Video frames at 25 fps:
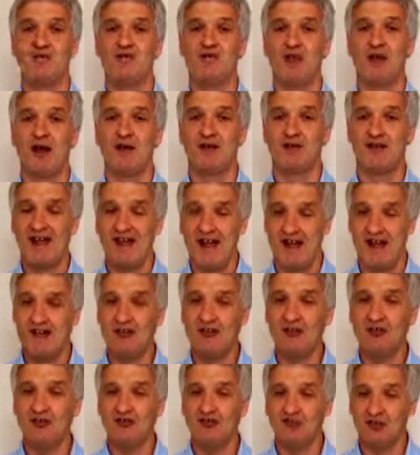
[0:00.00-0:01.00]
if you have
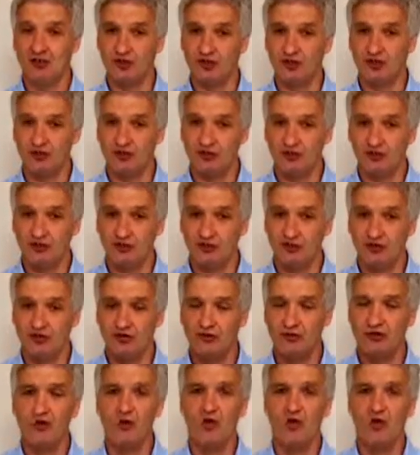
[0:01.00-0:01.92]
any concerns,